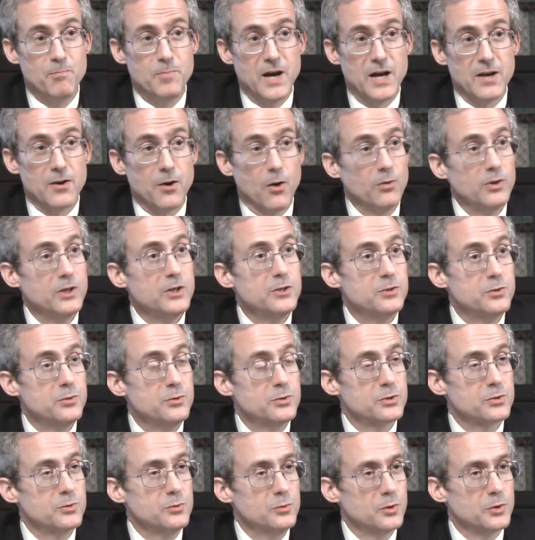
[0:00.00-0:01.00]
But only 2
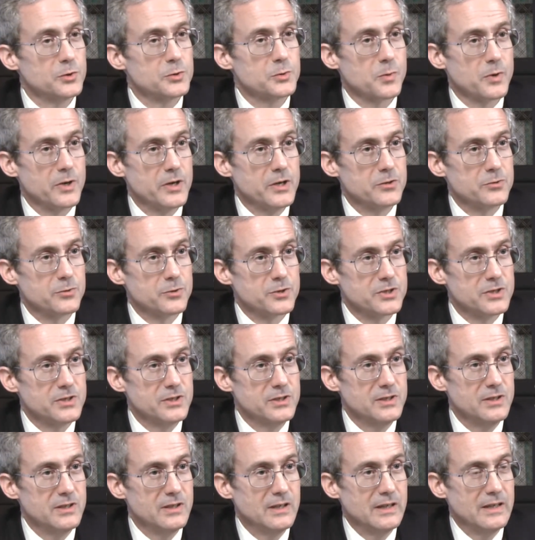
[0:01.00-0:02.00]
schools were
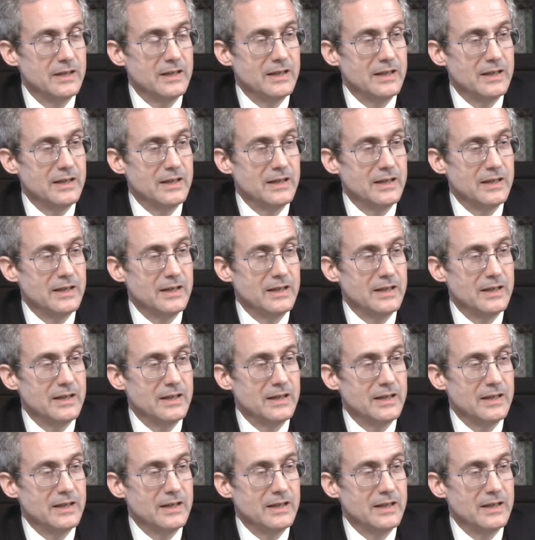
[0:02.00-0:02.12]
interested,